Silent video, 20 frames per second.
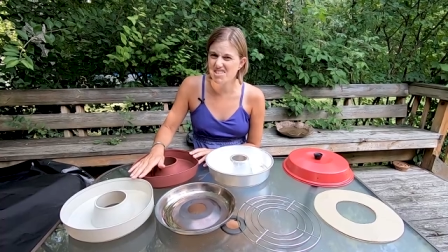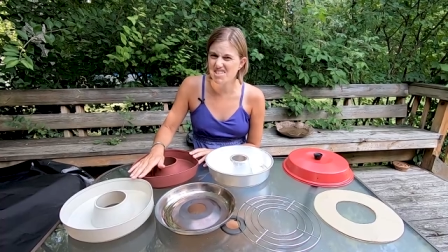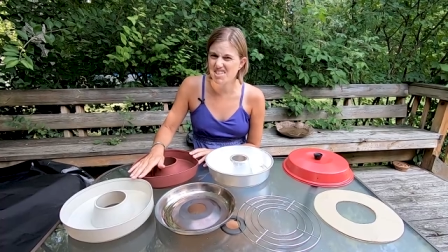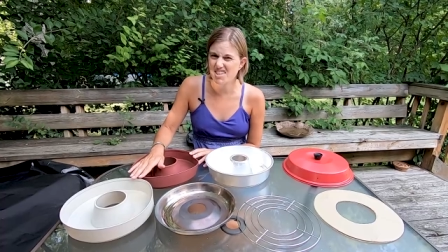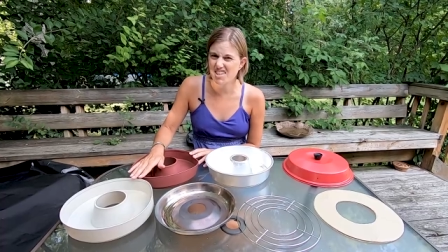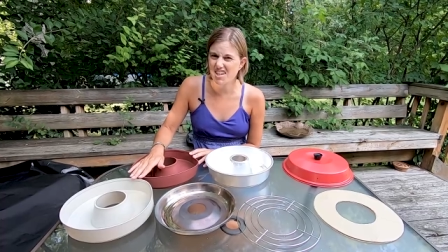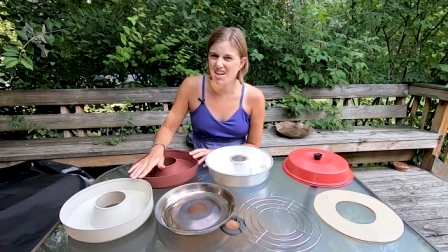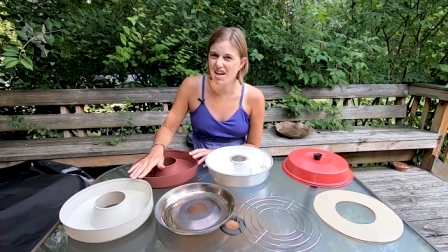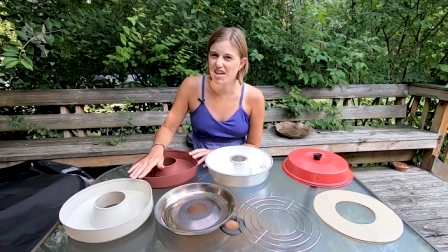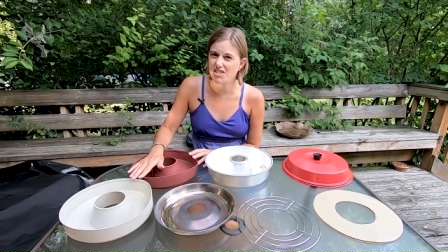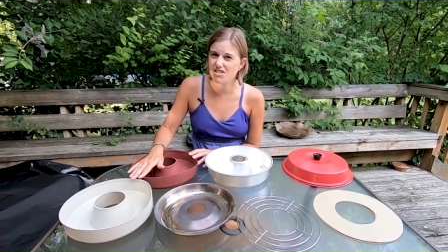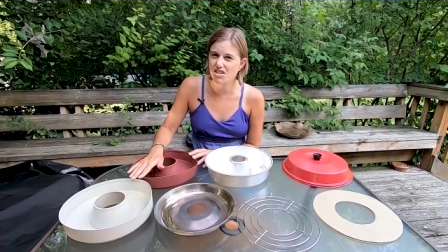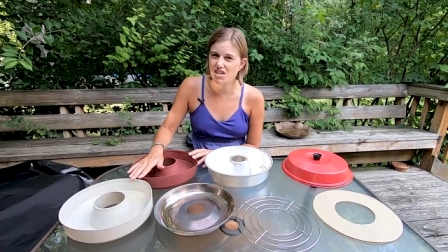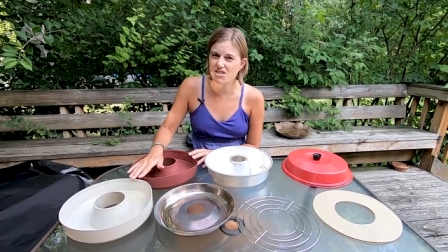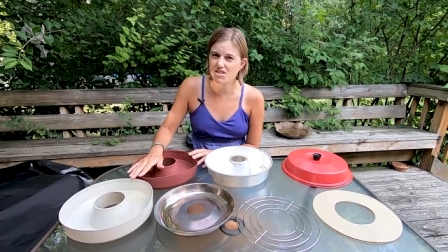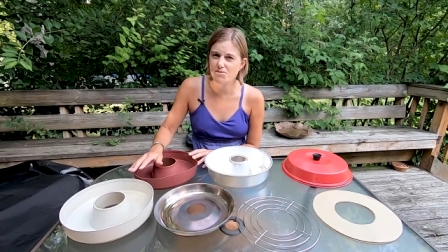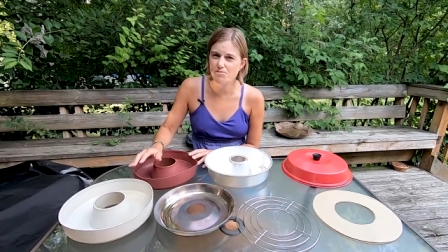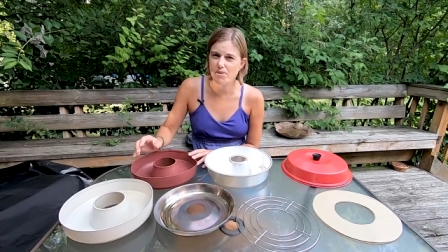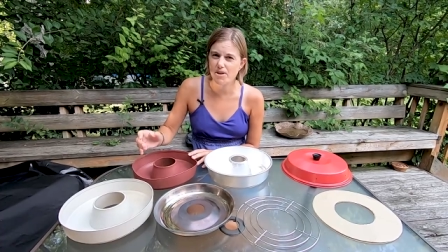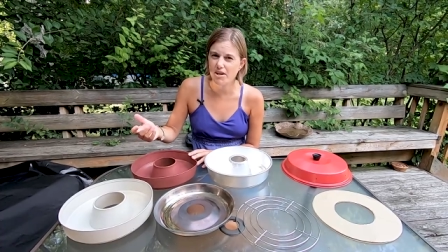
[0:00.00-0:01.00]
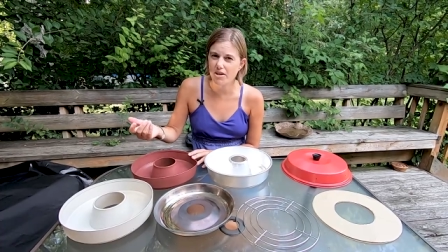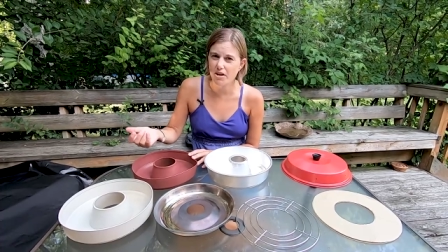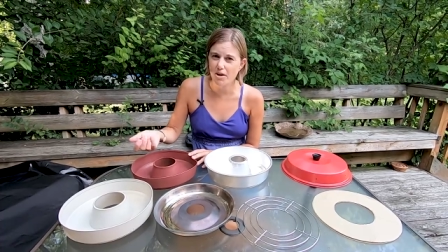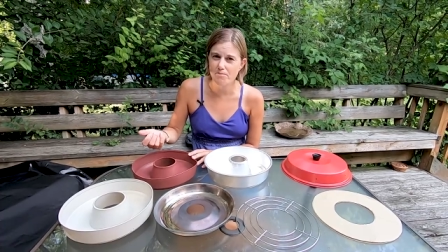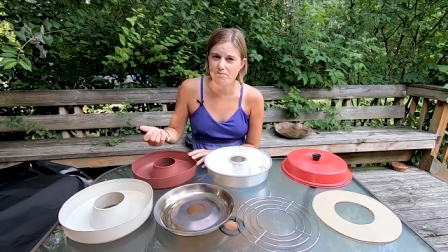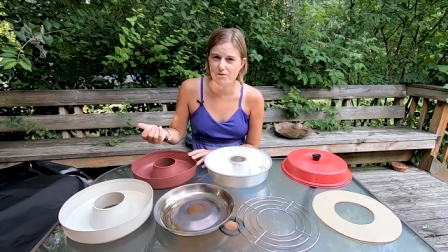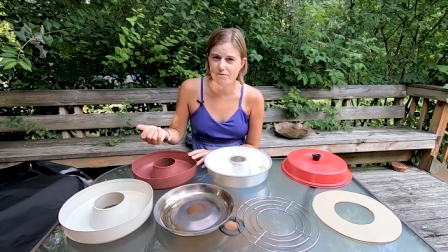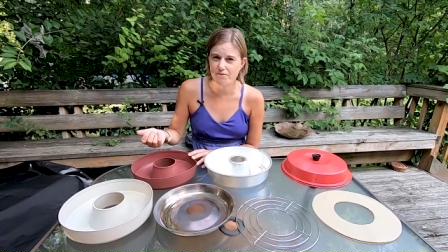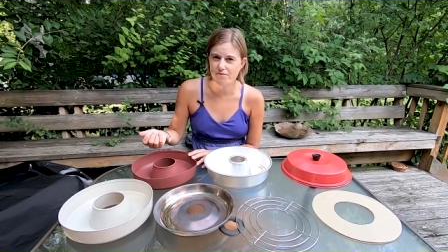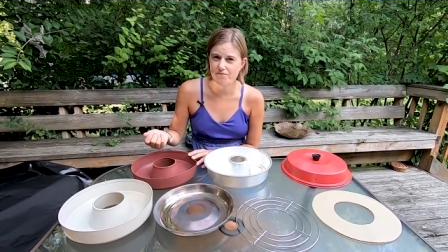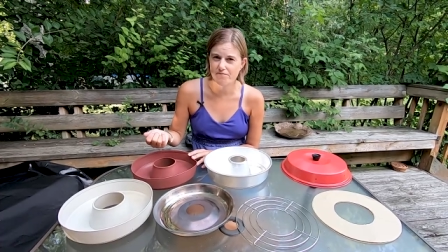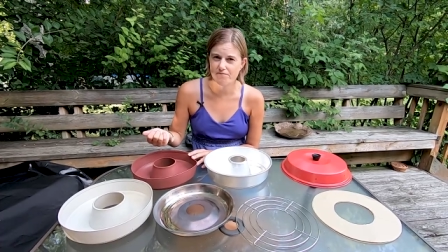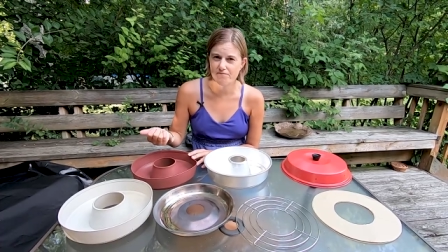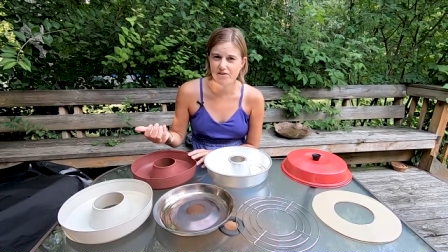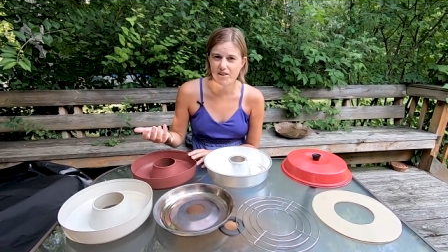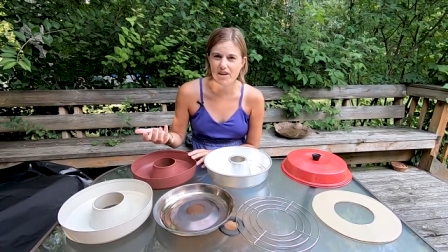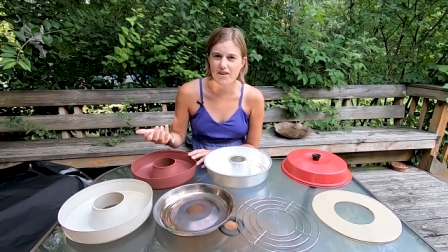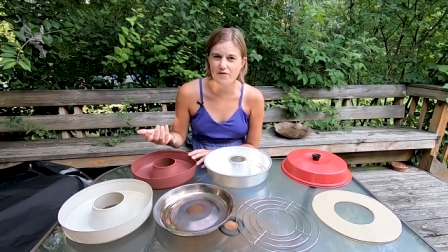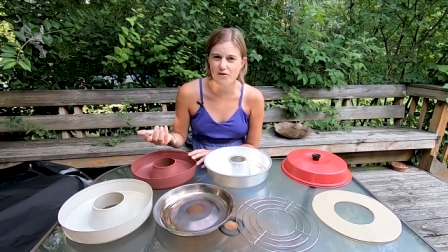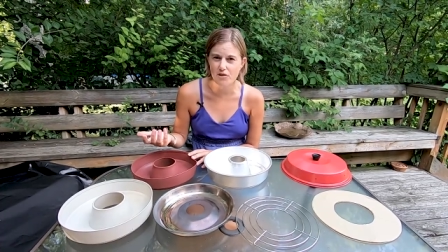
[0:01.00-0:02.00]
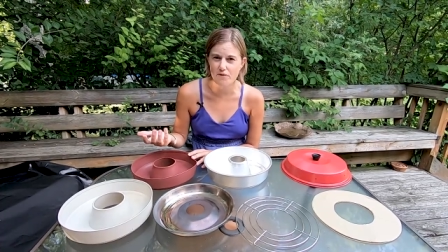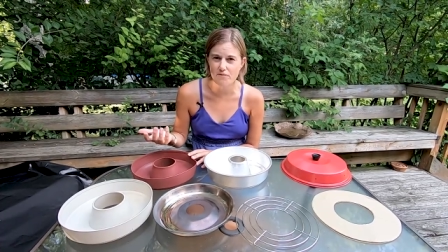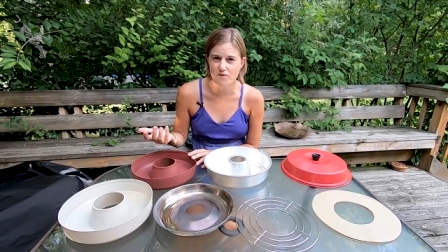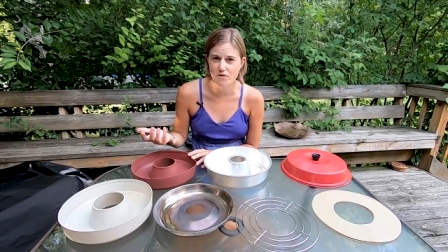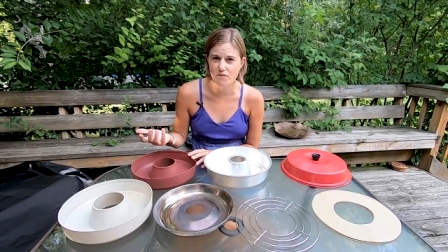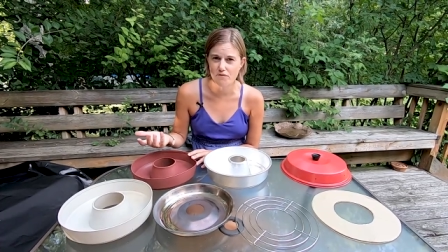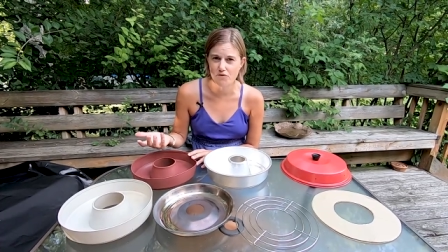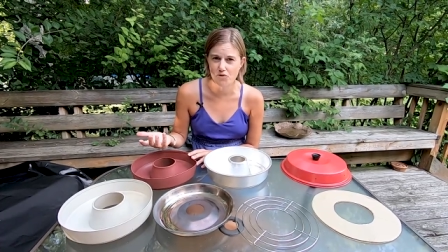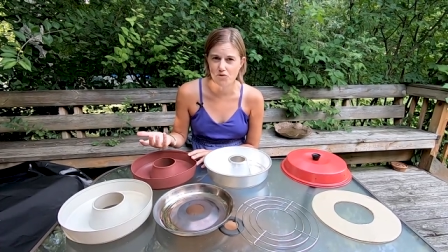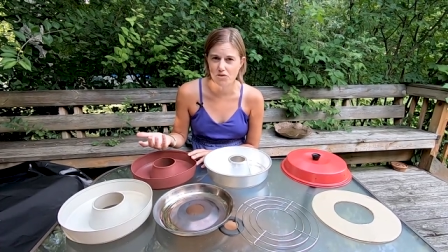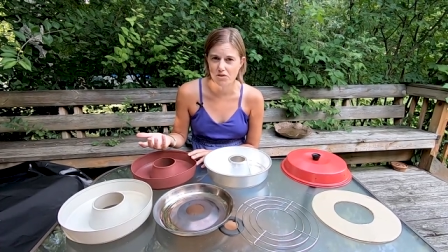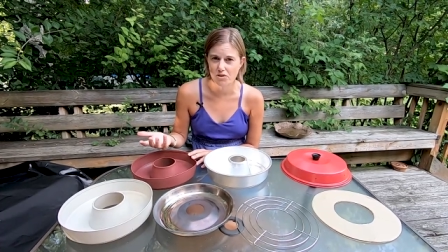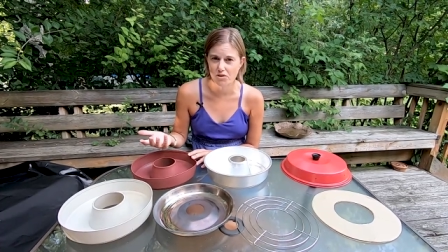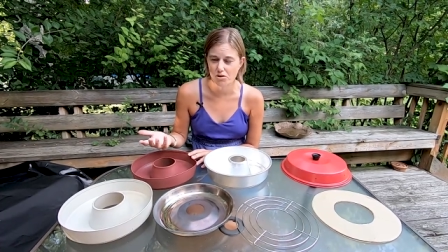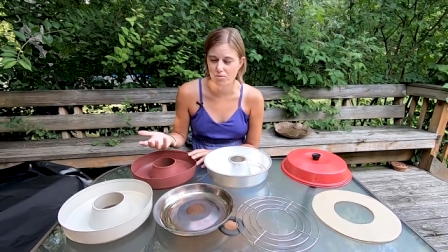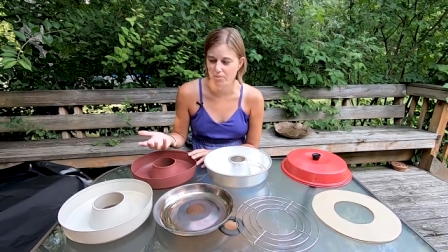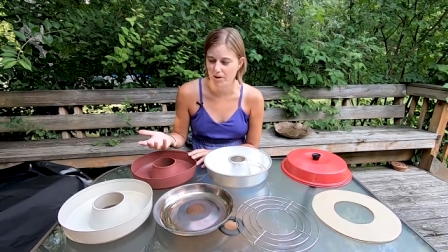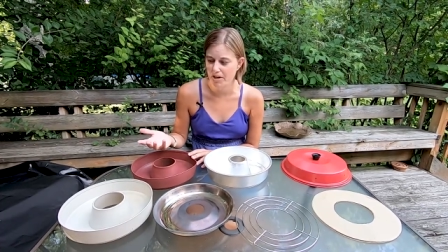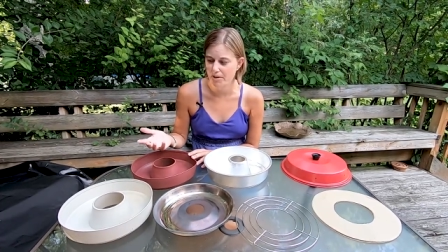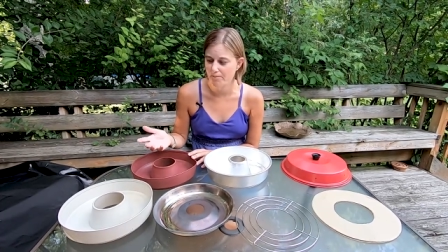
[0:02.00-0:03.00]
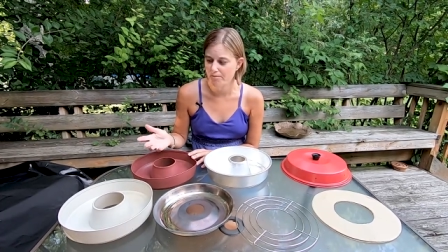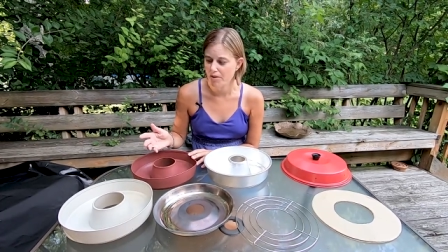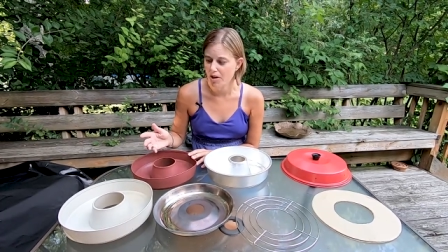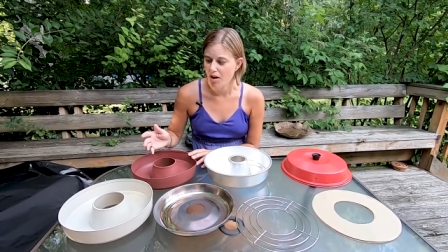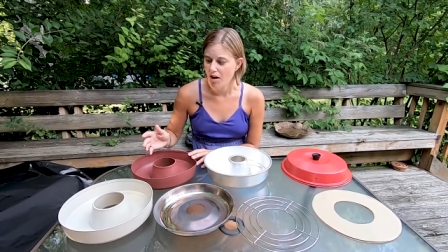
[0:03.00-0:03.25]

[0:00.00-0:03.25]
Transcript: the silicon does pick up the flavor of the food a little bit.